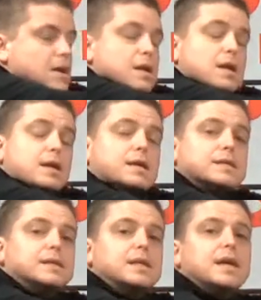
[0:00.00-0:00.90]
Now you can
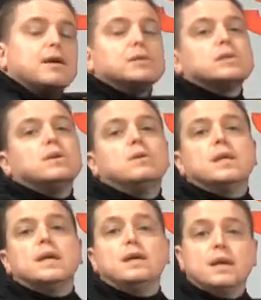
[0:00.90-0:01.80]
see how
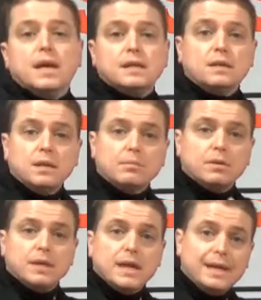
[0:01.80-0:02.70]
slowly and
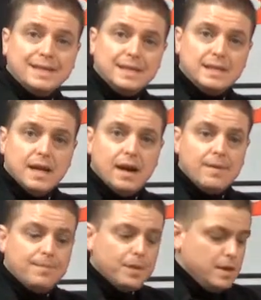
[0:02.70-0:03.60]
deliberately I did
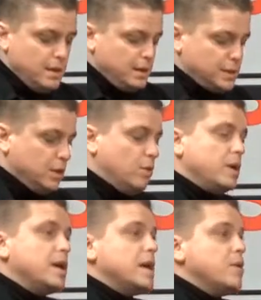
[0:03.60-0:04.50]
that.
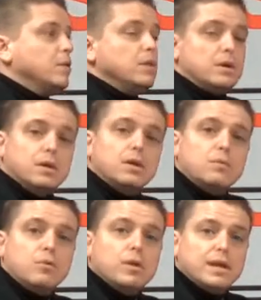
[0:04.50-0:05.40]
So it would look a little
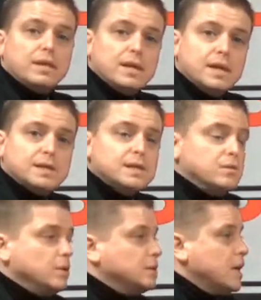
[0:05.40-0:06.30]
more like this in
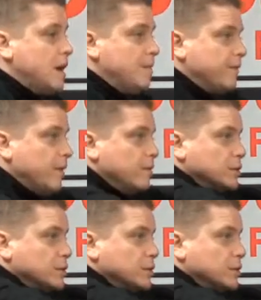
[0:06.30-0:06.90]
real time. If I were